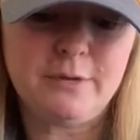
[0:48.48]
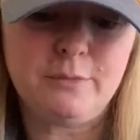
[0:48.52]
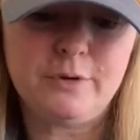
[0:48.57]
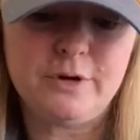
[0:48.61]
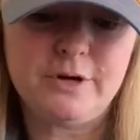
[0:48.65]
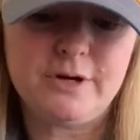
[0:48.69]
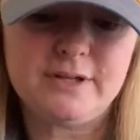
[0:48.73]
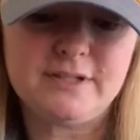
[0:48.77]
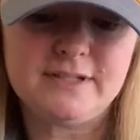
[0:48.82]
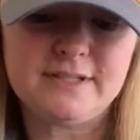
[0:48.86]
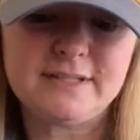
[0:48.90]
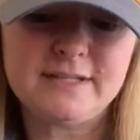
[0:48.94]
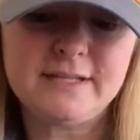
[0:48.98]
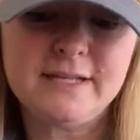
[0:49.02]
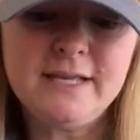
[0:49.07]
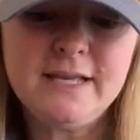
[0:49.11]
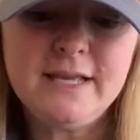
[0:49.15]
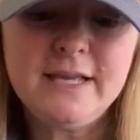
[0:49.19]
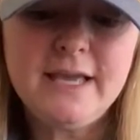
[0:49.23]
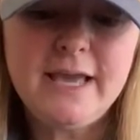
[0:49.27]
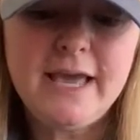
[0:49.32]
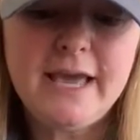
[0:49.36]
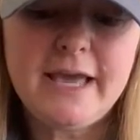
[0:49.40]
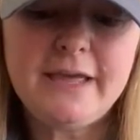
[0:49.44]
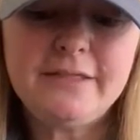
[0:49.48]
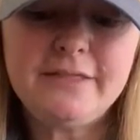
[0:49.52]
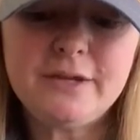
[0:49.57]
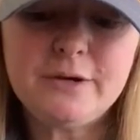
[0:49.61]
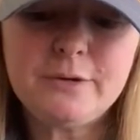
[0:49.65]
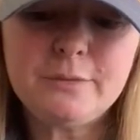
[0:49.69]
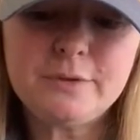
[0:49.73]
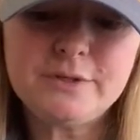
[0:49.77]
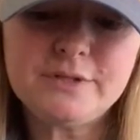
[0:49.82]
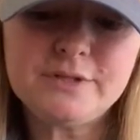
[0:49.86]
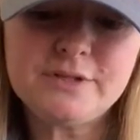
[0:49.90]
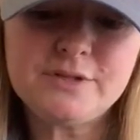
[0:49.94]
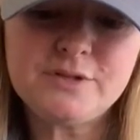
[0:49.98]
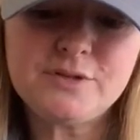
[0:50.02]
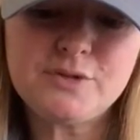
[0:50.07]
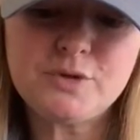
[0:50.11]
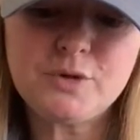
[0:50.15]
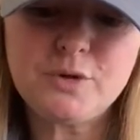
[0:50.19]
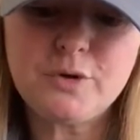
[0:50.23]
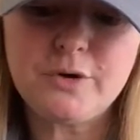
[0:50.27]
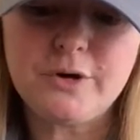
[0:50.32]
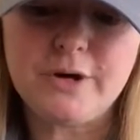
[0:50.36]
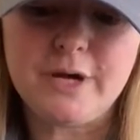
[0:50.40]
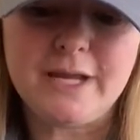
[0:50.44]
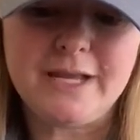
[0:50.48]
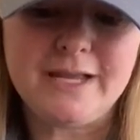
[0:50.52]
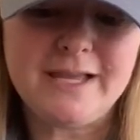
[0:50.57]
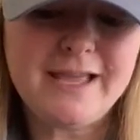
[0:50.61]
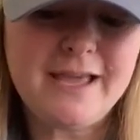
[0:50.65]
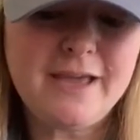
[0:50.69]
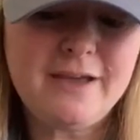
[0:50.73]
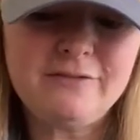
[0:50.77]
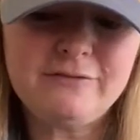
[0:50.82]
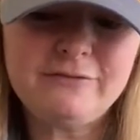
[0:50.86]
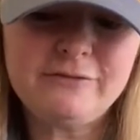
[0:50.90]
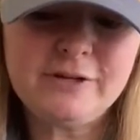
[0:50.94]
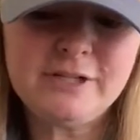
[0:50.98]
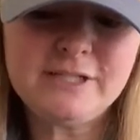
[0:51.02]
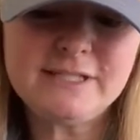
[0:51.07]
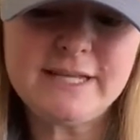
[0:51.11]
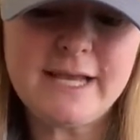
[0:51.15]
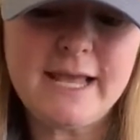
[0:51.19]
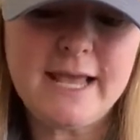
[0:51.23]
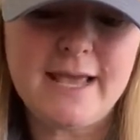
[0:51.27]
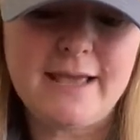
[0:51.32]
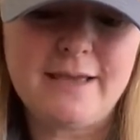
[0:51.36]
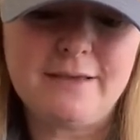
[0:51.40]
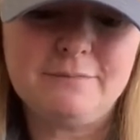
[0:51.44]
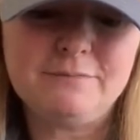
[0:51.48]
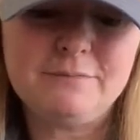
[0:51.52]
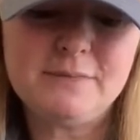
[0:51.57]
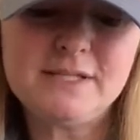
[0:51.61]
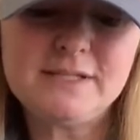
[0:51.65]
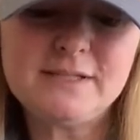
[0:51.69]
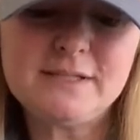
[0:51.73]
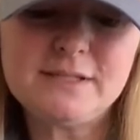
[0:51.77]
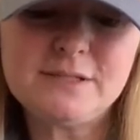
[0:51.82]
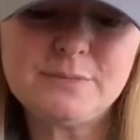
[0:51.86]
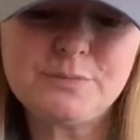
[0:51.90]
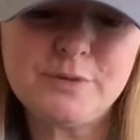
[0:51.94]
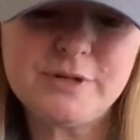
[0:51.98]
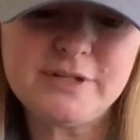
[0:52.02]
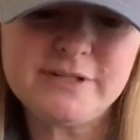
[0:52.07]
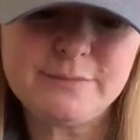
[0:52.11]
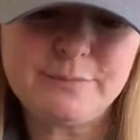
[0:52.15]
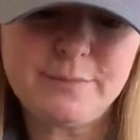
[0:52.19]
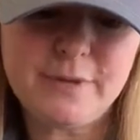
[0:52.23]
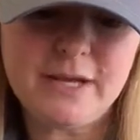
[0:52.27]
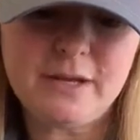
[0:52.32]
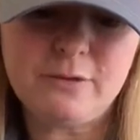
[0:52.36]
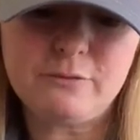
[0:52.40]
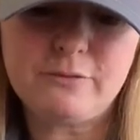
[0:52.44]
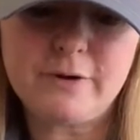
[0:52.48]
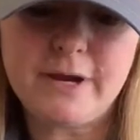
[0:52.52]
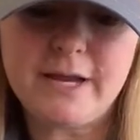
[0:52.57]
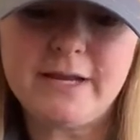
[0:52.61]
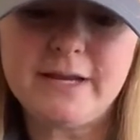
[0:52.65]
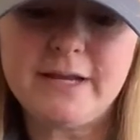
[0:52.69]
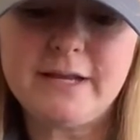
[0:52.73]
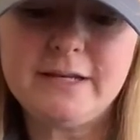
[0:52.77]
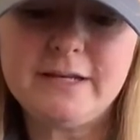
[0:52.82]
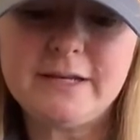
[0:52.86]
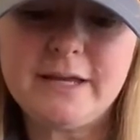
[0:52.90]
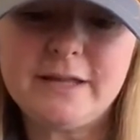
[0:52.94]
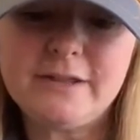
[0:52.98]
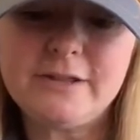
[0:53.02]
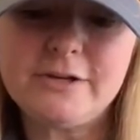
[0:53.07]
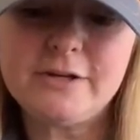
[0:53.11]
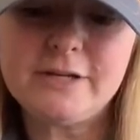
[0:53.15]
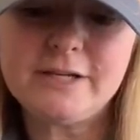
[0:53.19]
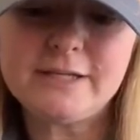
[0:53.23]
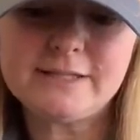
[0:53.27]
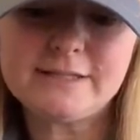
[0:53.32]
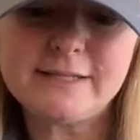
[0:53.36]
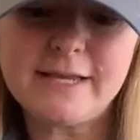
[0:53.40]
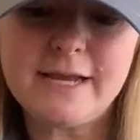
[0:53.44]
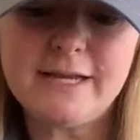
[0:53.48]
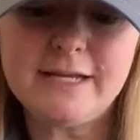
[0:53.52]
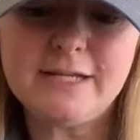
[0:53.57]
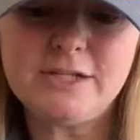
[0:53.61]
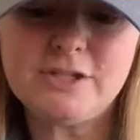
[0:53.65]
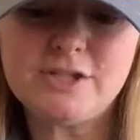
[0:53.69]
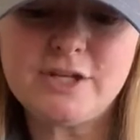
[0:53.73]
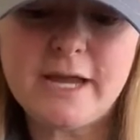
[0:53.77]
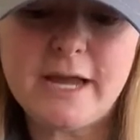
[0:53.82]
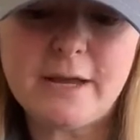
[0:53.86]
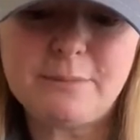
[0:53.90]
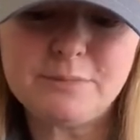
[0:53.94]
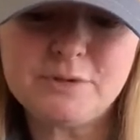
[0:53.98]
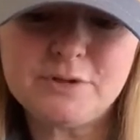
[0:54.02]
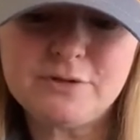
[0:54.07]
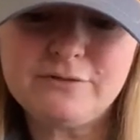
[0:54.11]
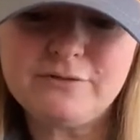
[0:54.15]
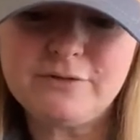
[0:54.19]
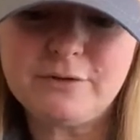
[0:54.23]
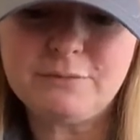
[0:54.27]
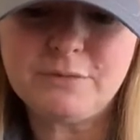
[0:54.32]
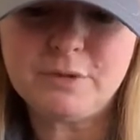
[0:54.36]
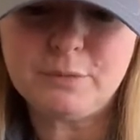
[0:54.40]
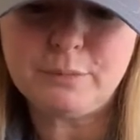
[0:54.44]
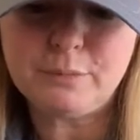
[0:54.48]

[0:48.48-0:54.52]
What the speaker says: words. And there was a story. Every day, Mrs. Brisbane read another exciting chapter from the